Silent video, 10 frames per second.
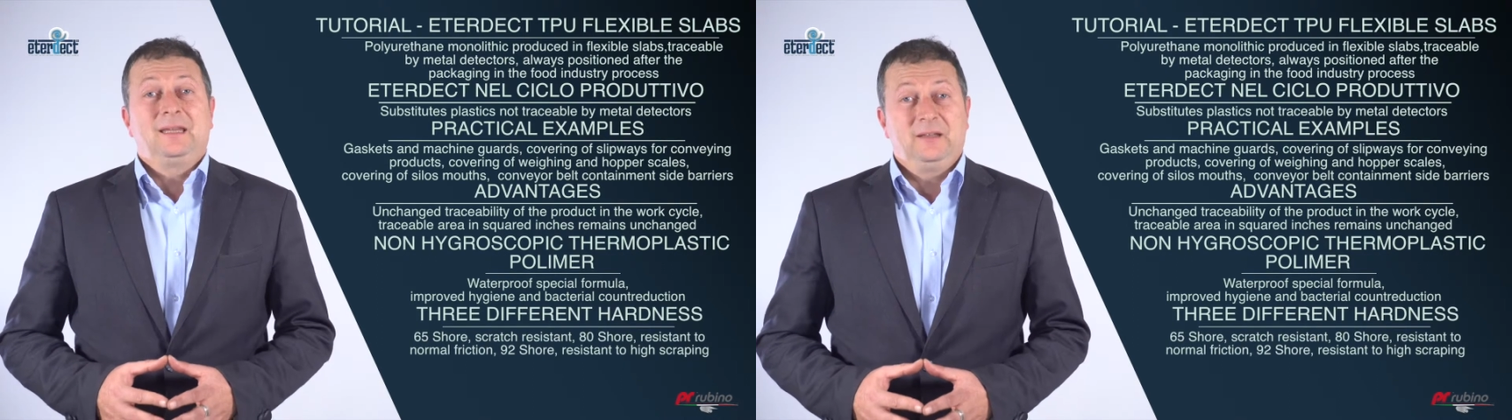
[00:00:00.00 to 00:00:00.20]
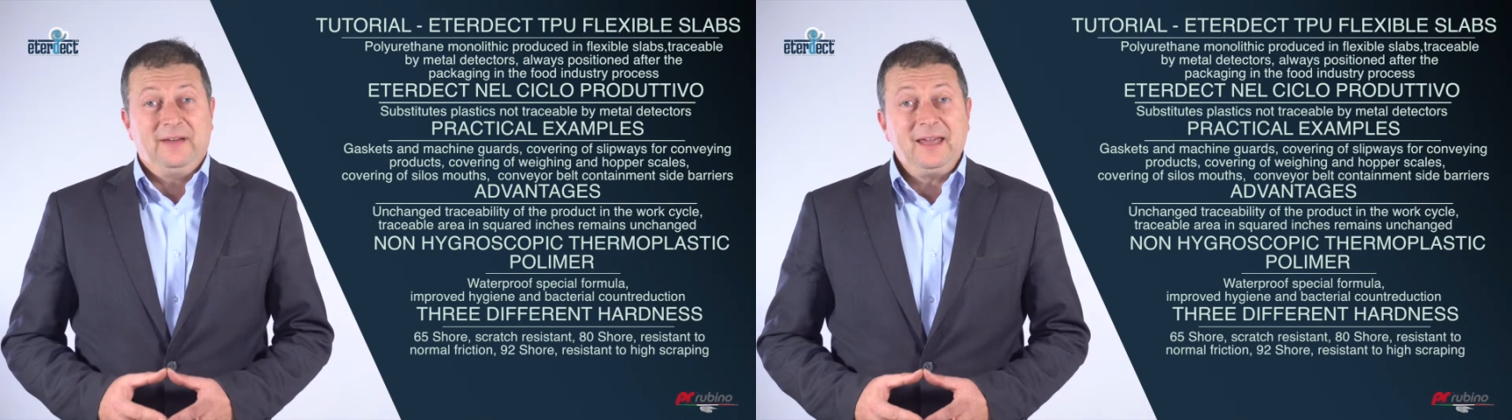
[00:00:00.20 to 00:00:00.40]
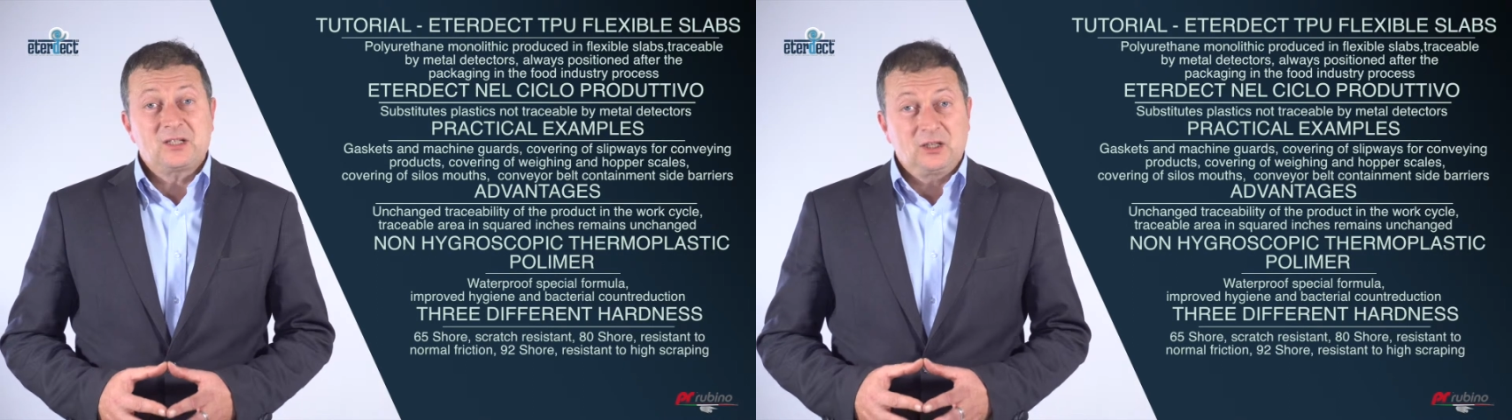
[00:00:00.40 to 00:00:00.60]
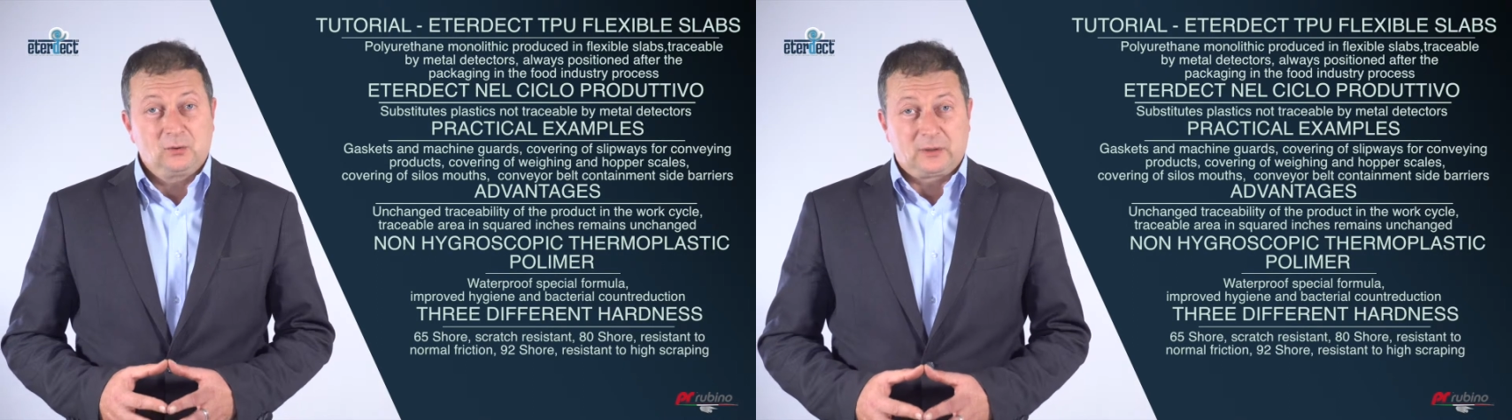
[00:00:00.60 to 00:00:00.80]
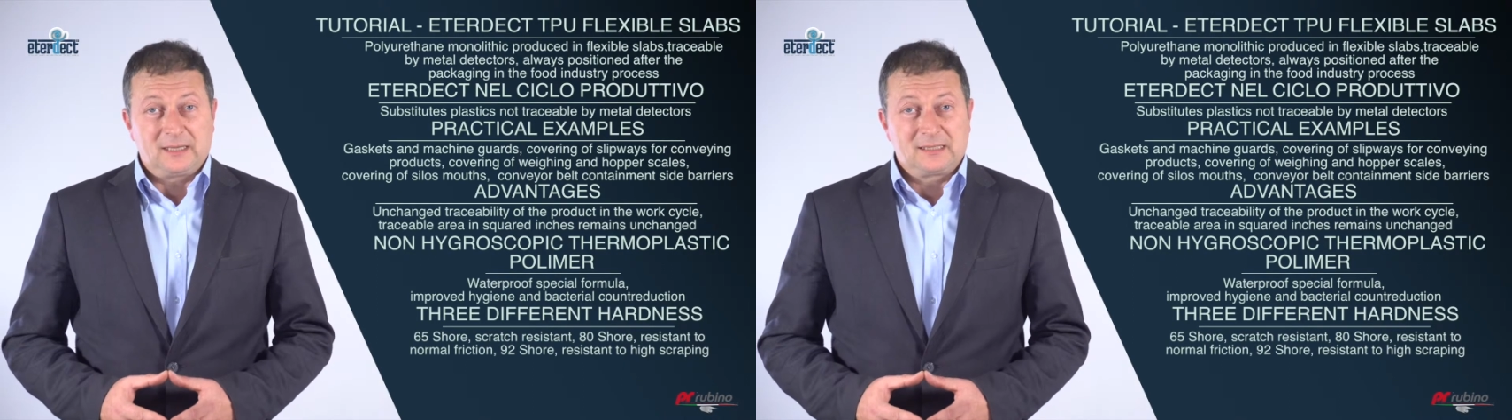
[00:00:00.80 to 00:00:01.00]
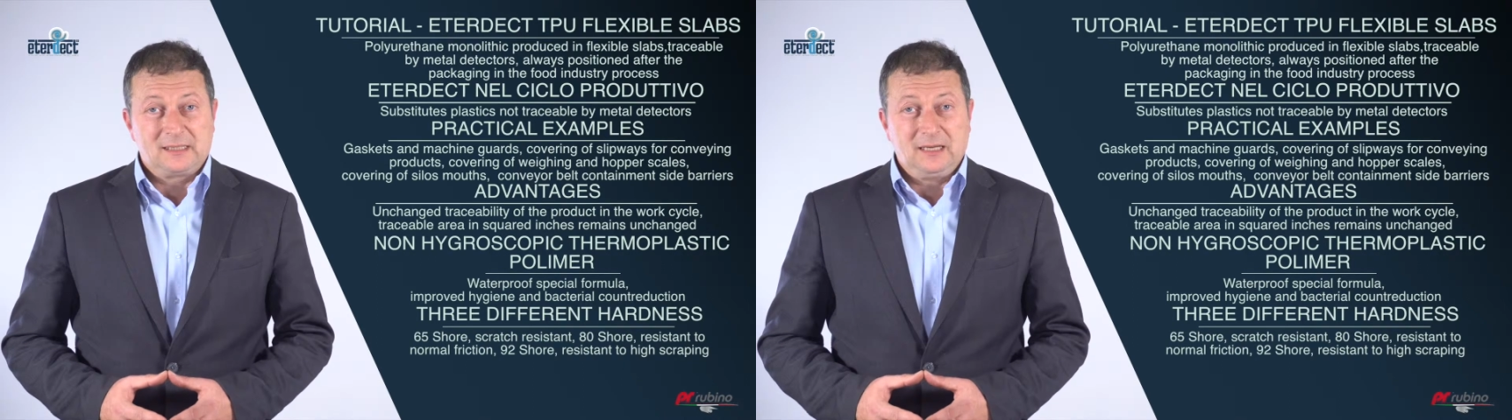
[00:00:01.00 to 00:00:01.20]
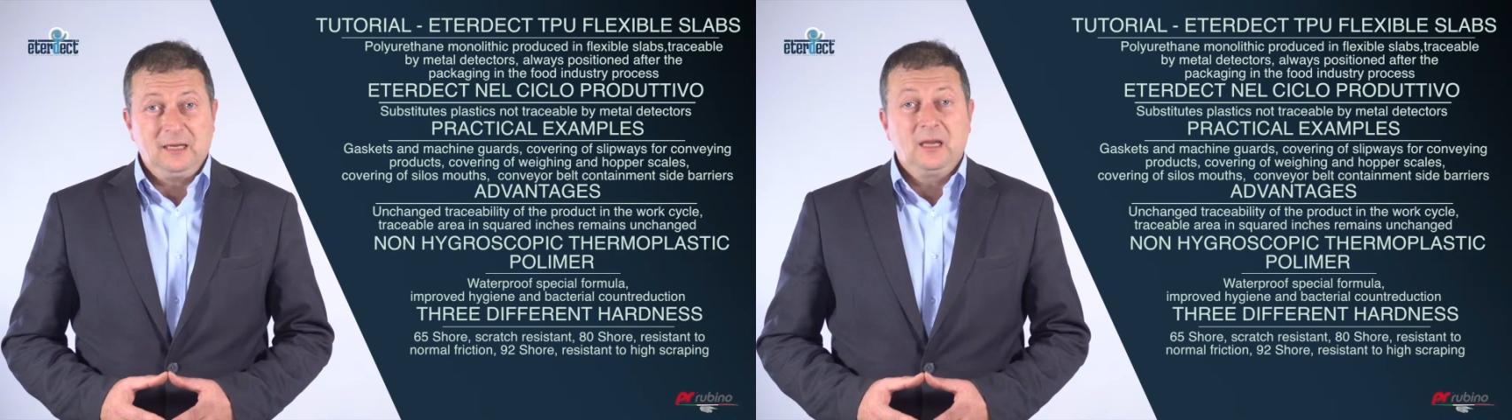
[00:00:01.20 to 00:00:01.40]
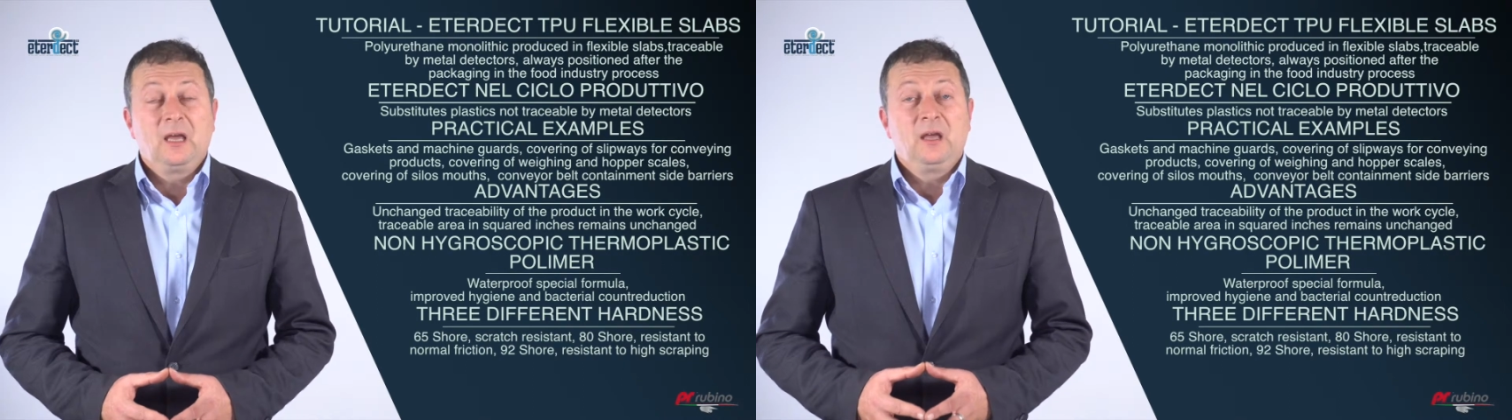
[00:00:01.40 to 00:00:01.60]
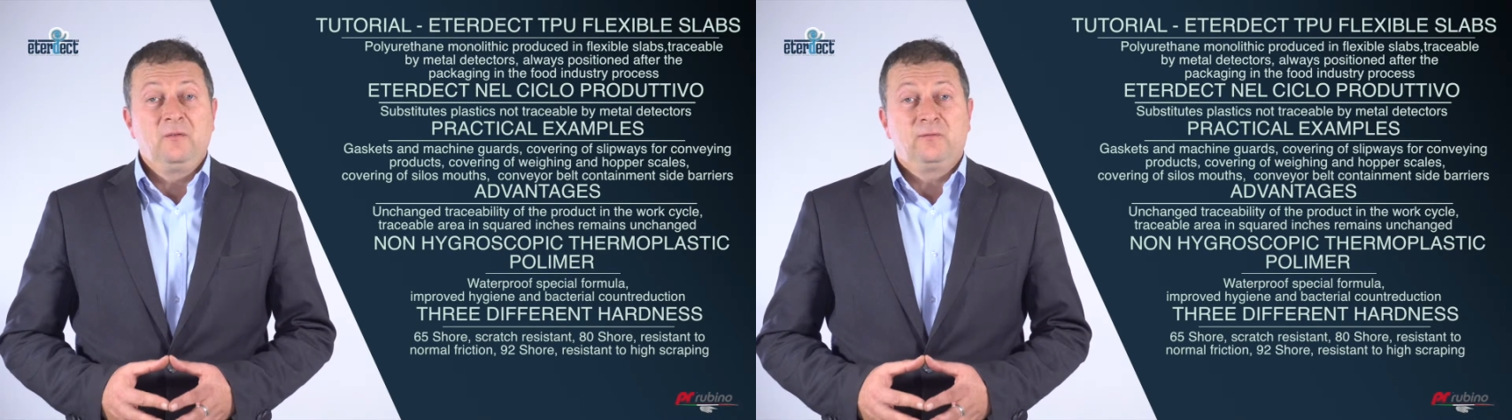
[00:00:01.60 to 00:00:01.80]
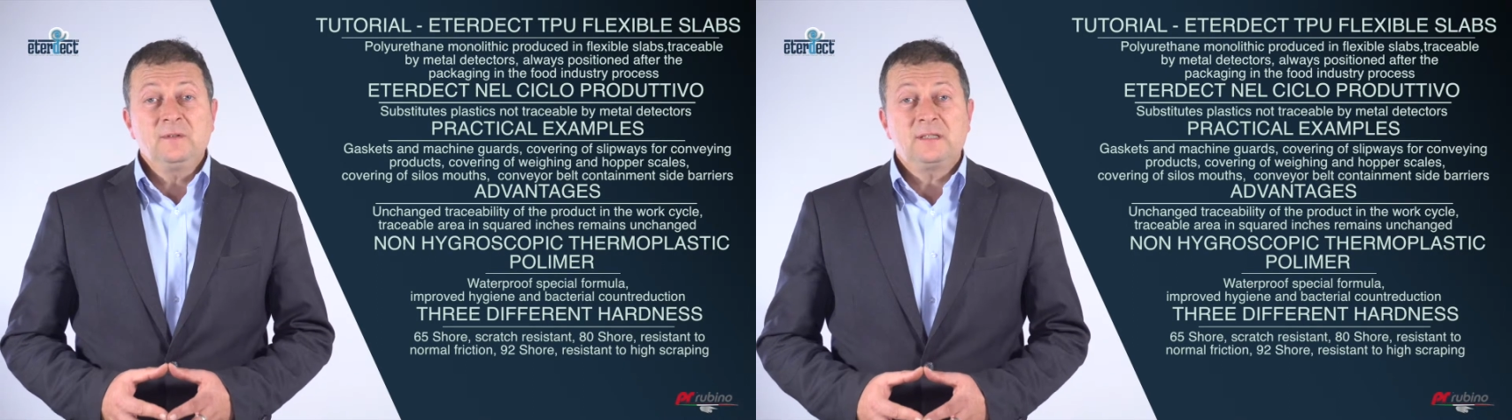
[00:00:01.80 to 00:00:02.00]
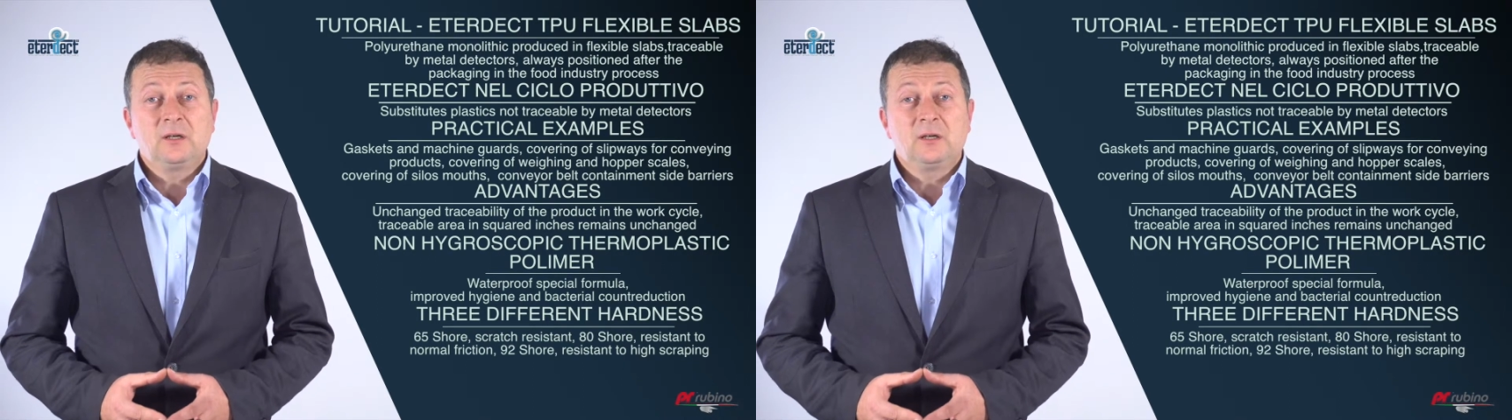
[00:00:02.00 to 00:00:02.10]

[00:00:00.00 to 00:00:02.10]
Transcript: hardness varieties for different